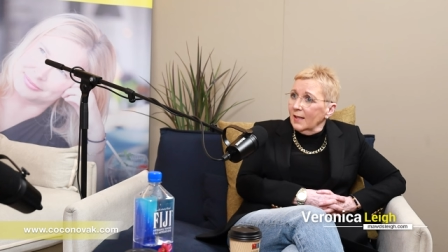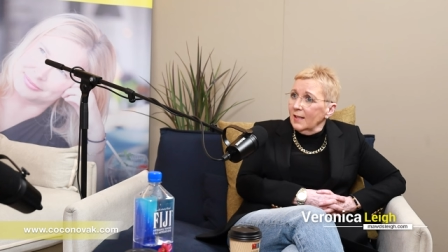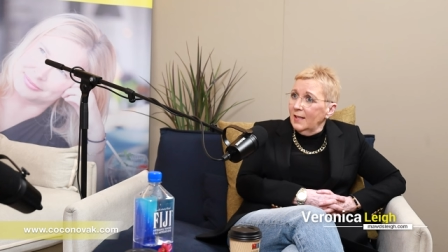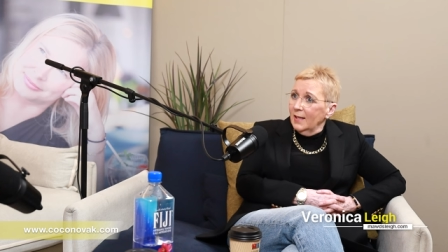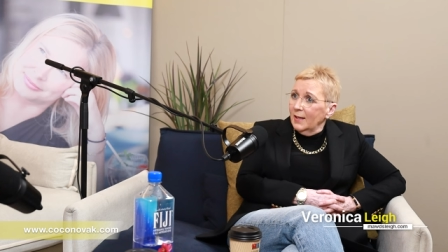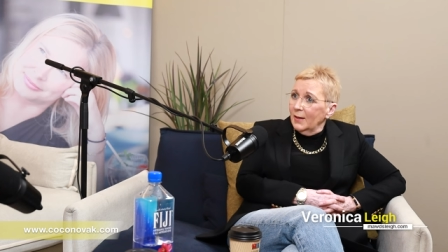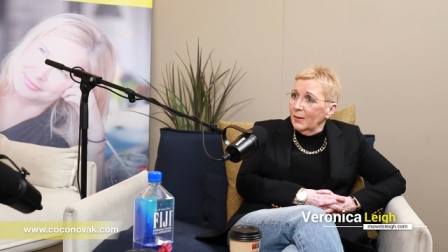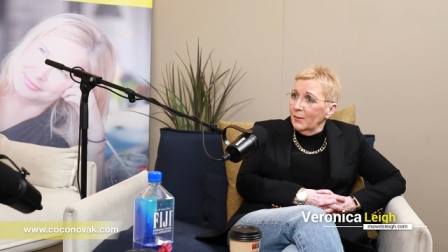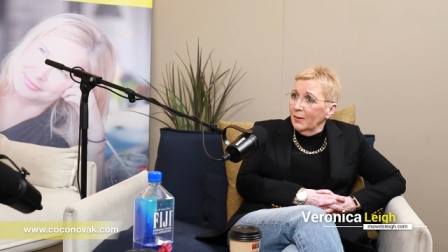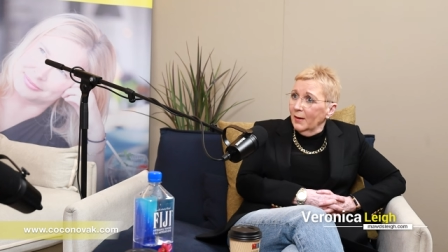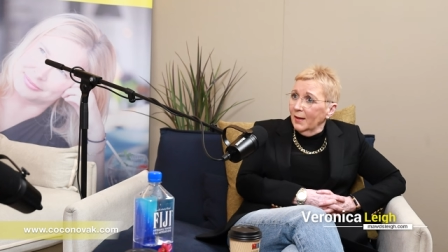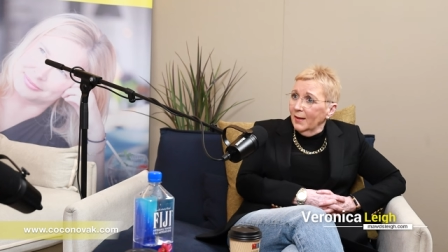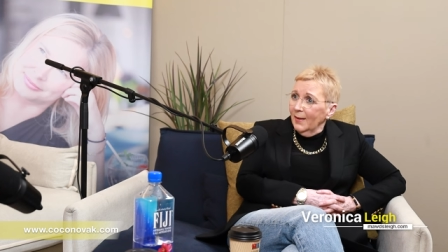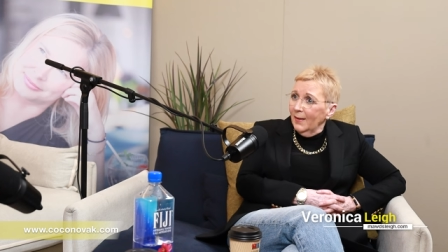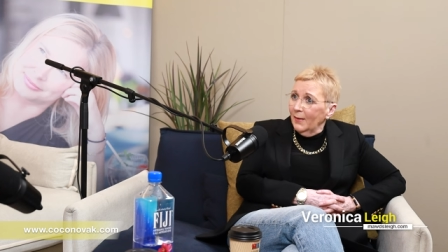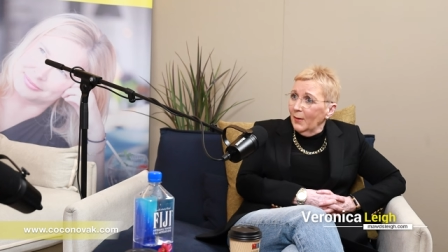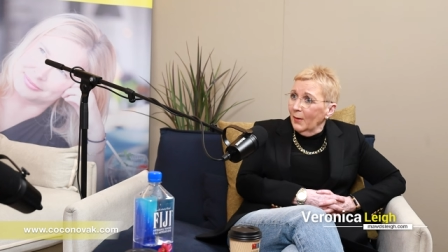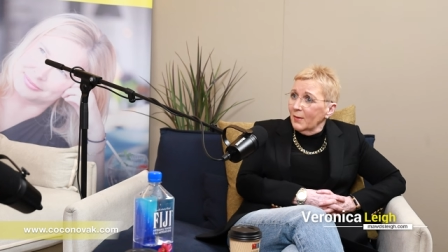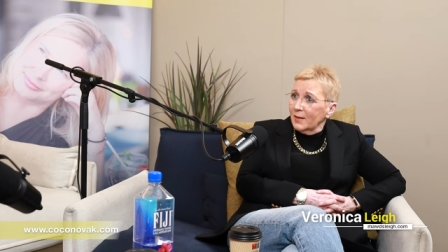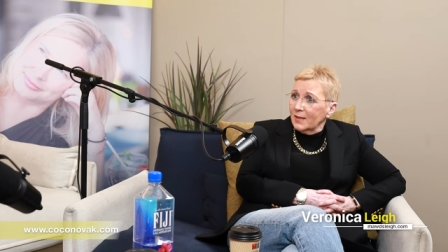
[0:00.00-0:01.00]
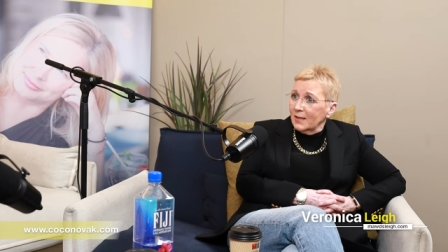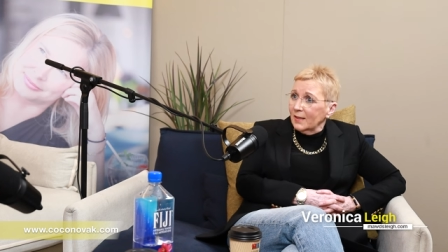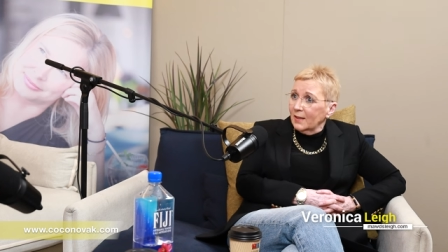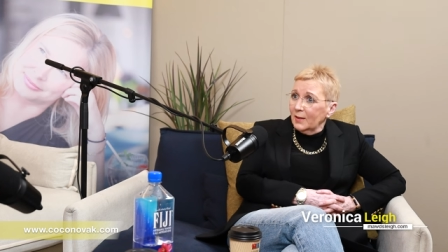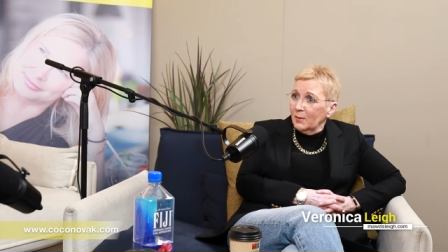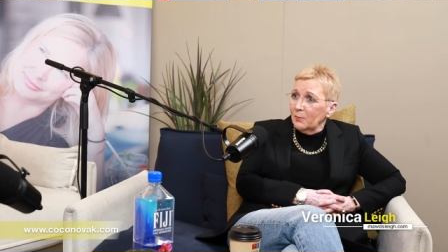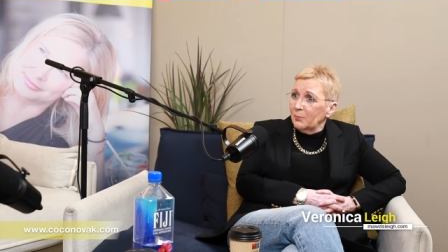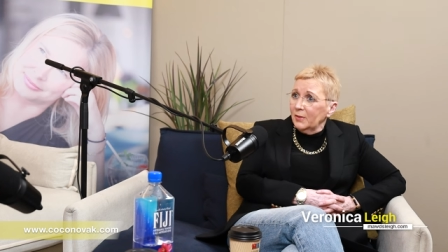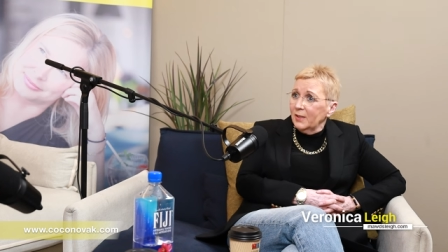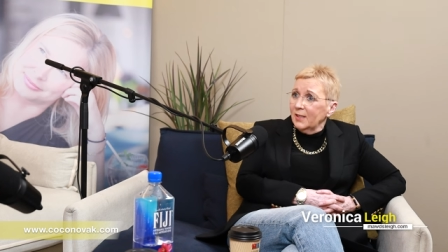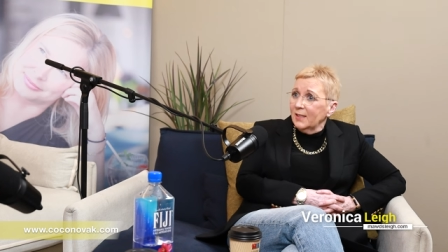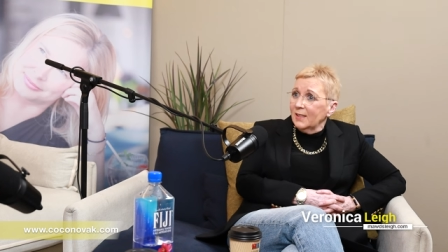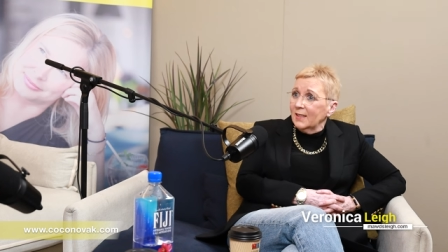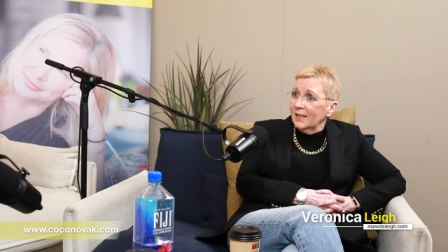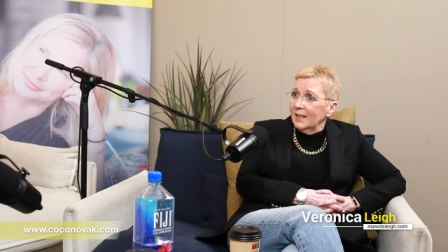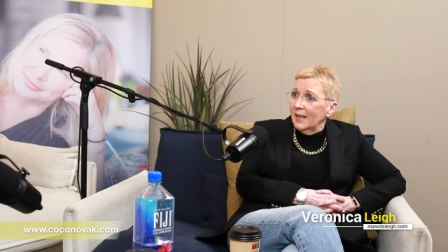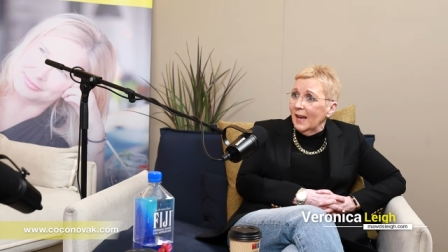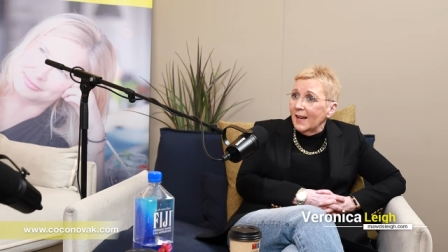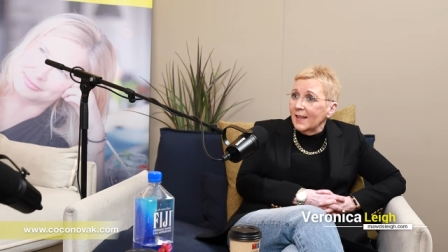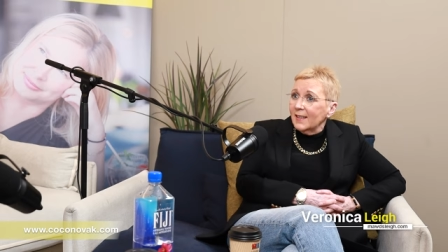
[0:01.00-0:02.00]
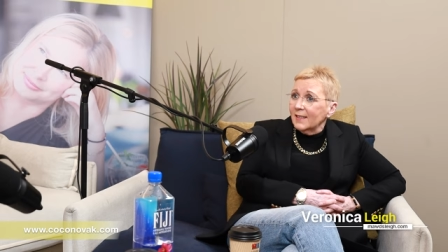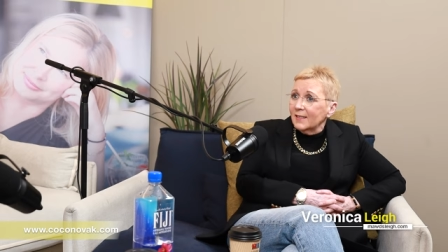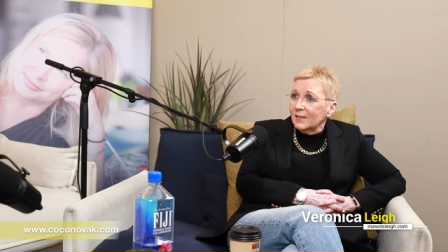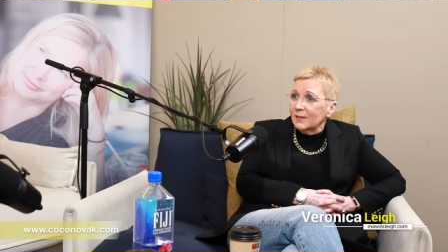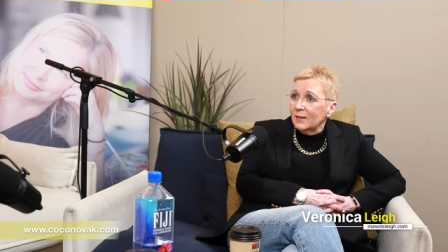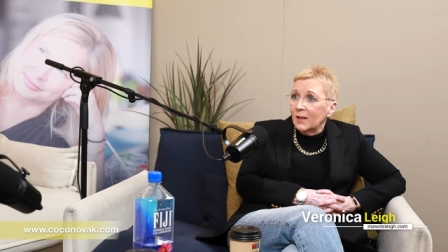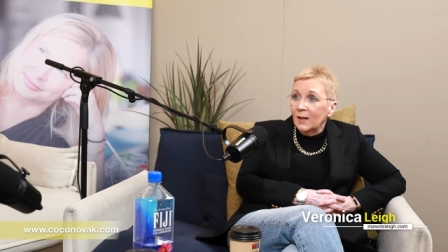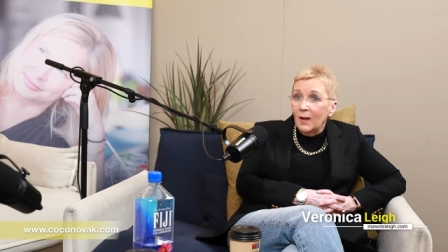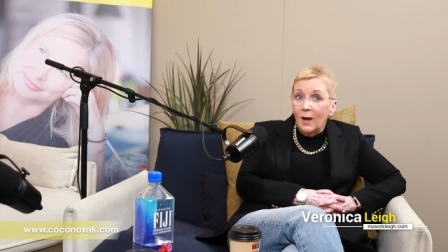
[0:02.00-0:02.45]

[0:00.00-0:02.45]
of... I like it. I was in complete denial